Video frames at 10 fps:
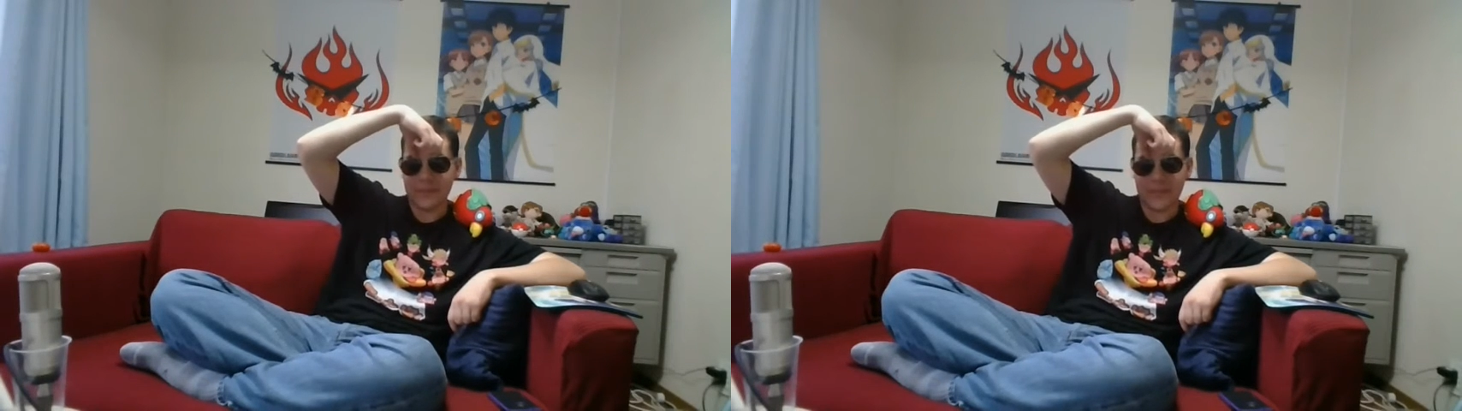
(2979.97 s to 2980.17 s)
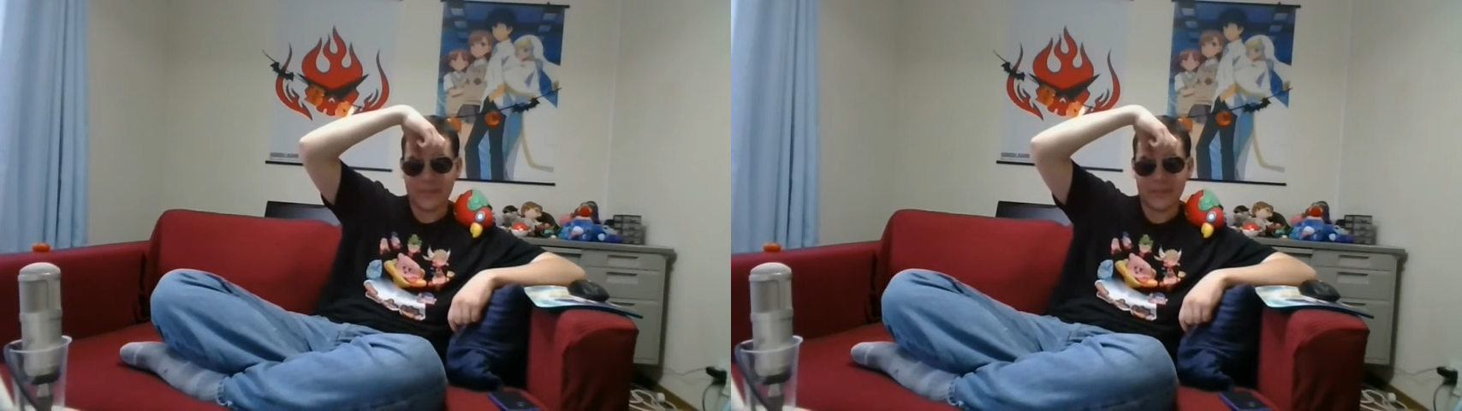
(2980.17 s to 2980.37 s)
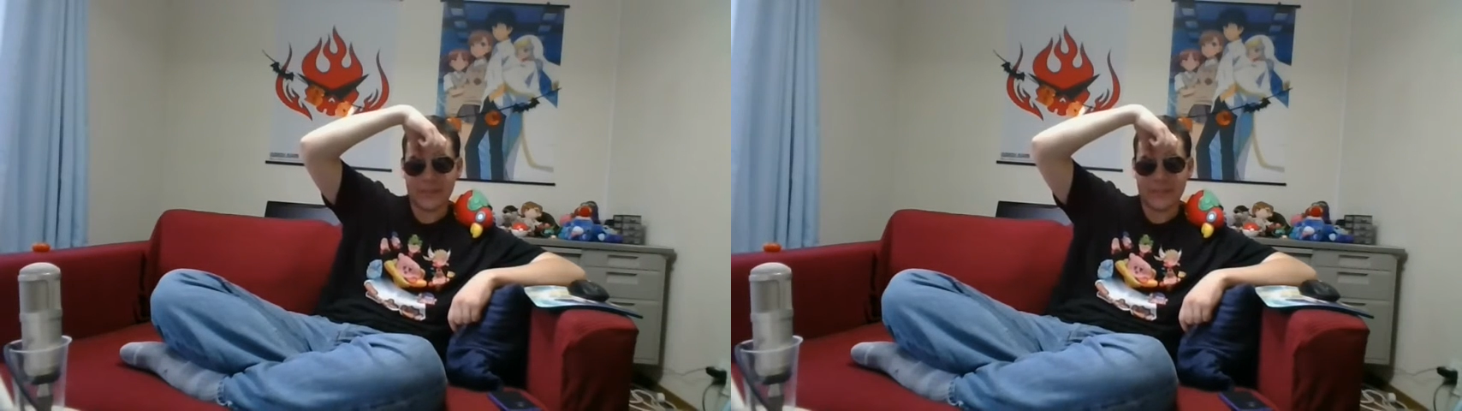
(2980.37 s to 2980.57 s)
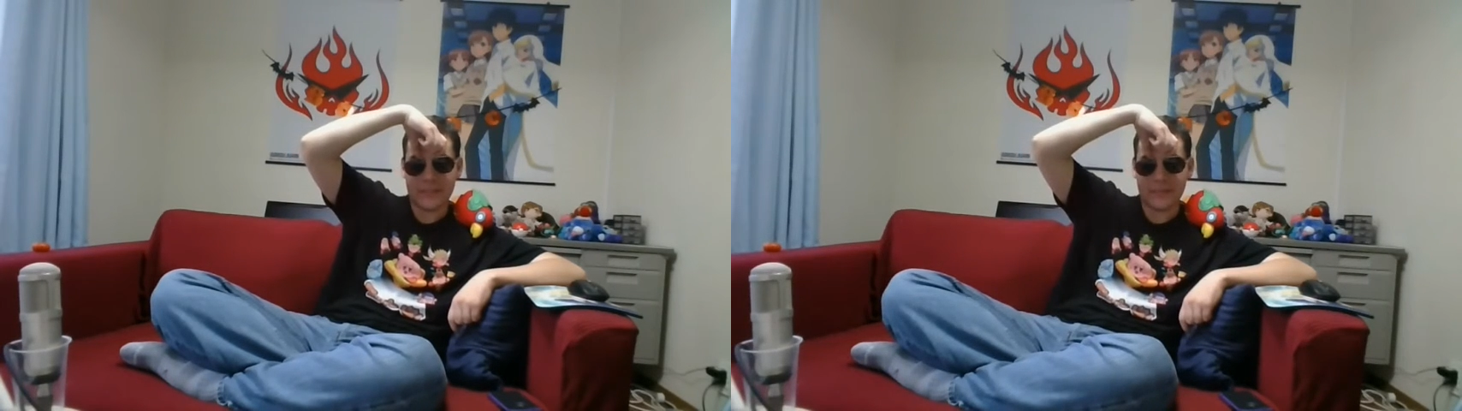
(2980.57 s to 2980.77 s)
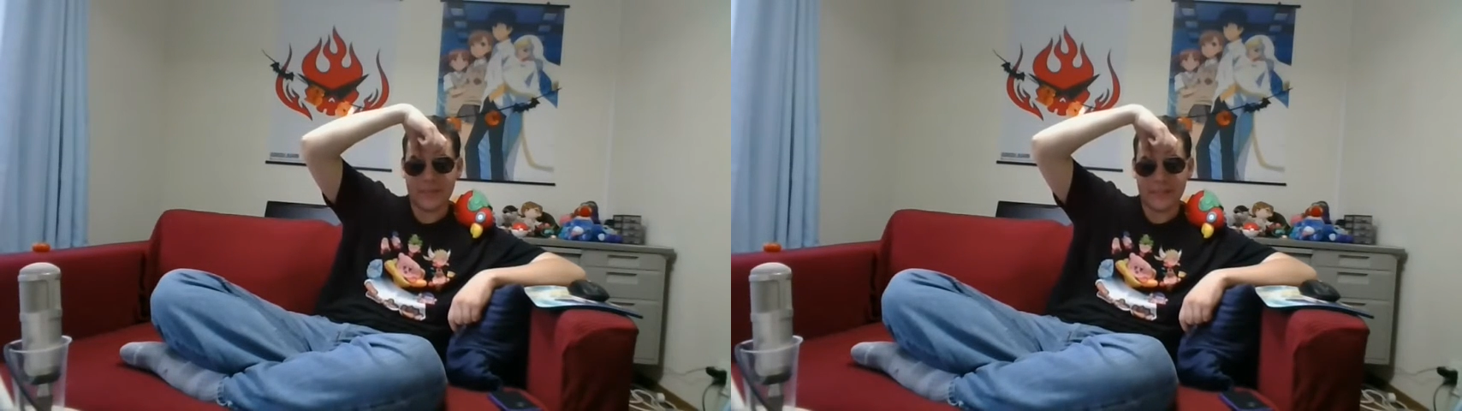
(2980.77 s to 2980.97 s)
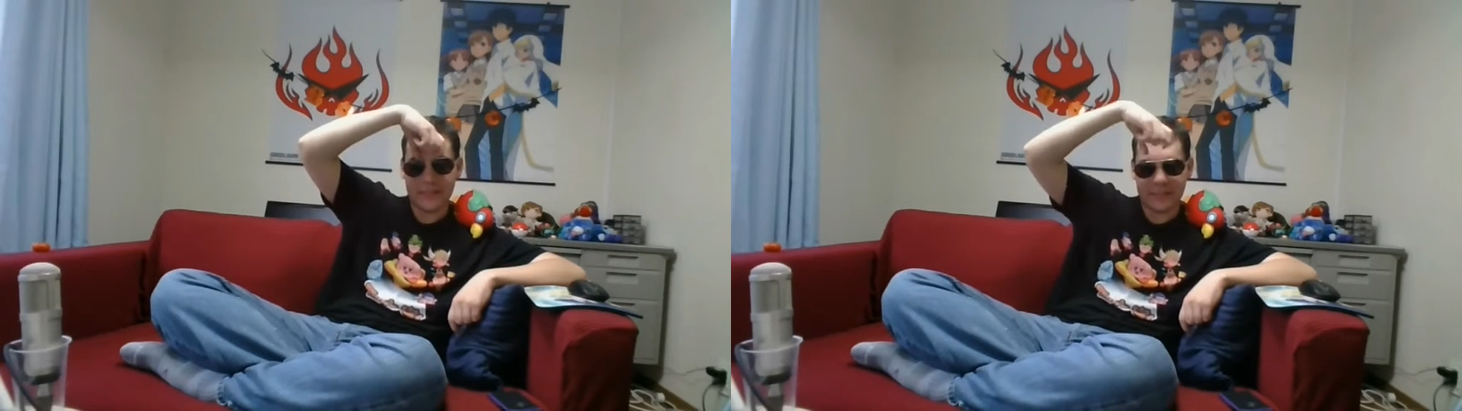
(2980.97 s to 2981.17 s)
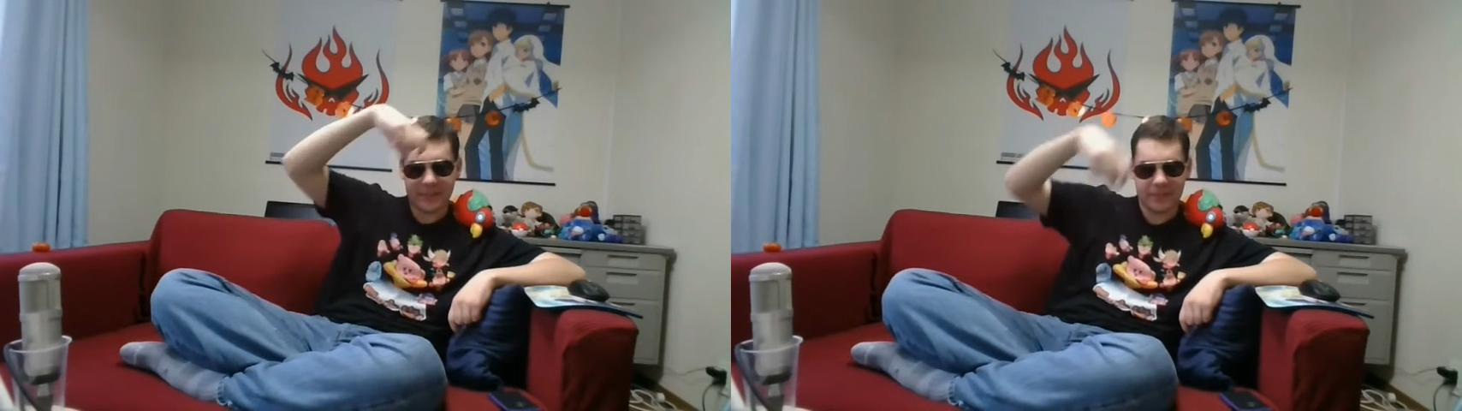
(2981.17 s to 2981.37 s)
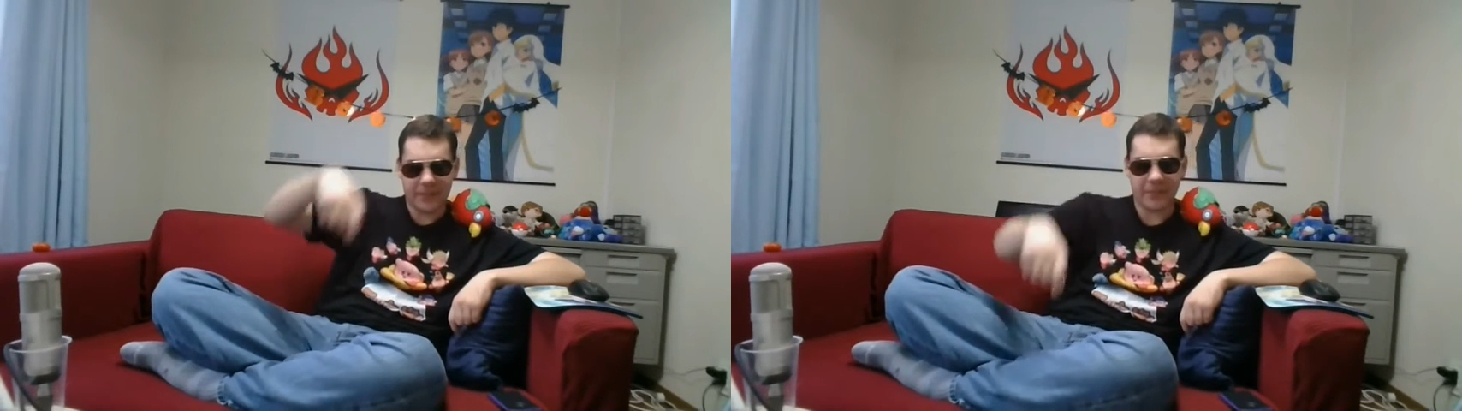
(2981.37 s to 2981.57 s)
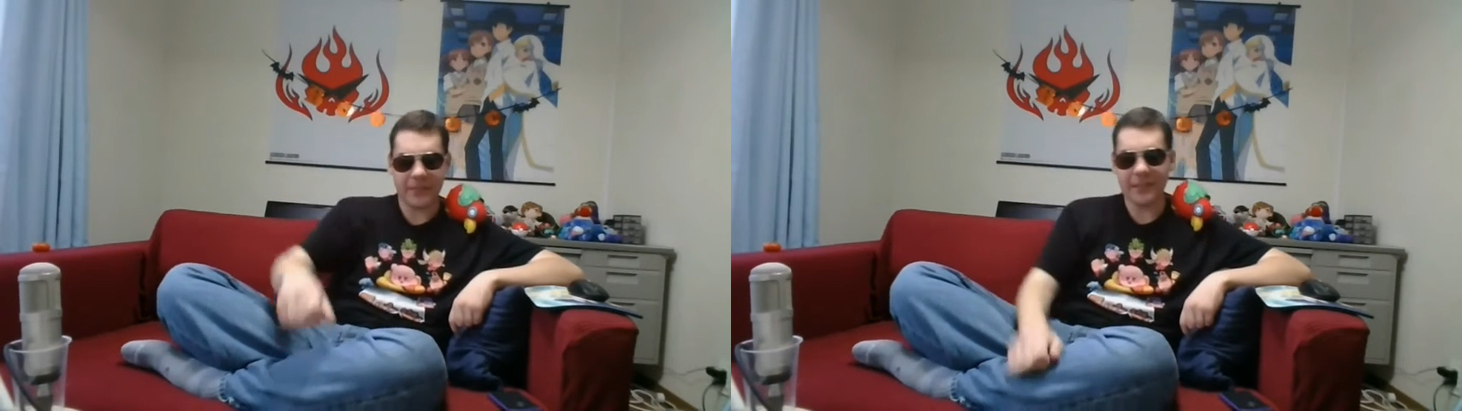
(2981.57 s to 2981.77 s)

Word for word: like doing this on my glasses of sherry.